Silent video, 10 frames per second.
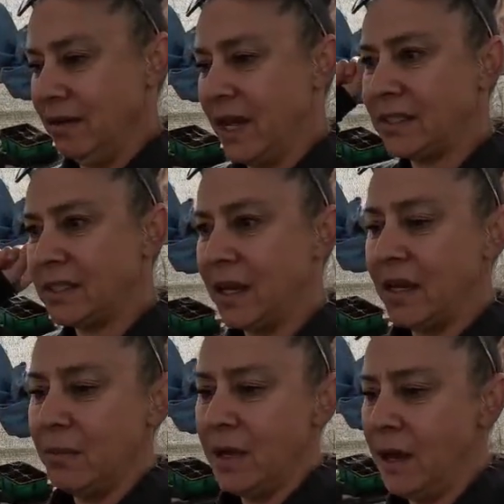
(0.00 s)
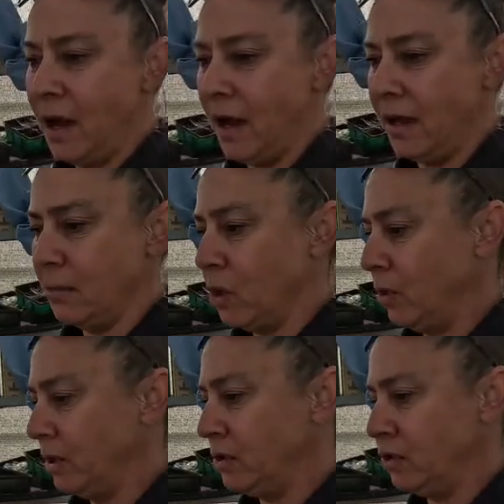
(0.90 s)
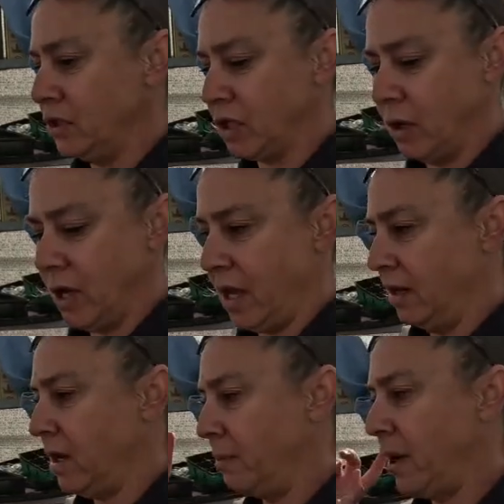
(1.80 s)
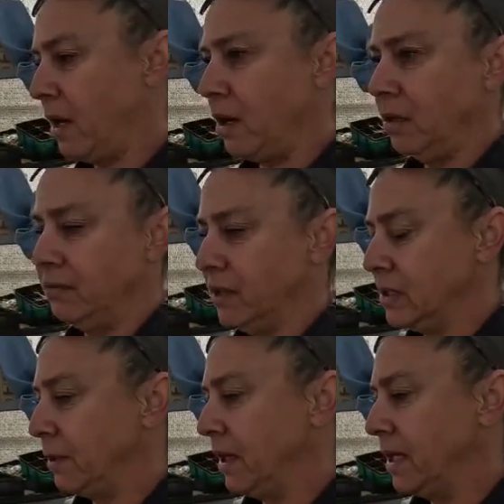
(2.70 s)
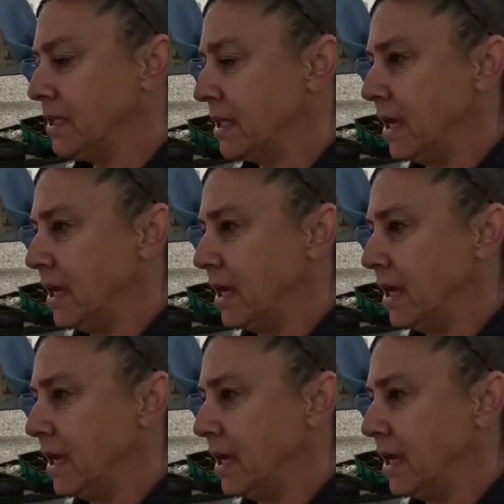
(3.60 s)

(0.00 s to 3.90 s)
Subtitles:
Next time, I am going to just go ahead and up-pot all of these plants,